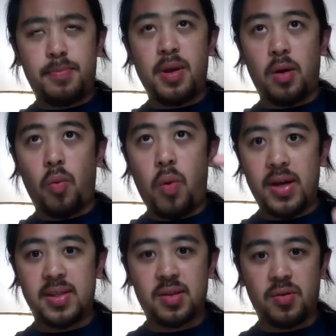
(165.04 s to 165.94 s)
big,
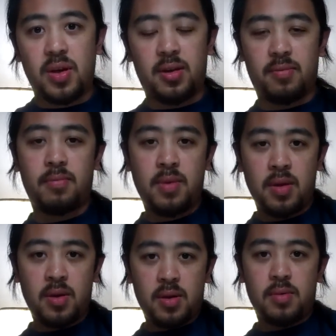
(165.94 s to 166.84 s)
widescreen
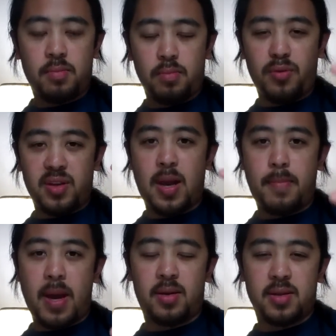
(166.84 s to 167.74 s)
movie type
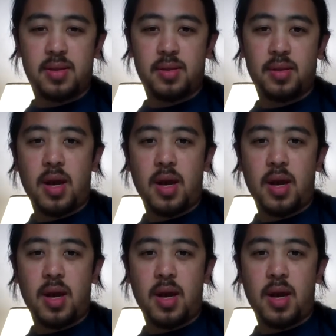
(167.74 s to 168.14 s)
panels.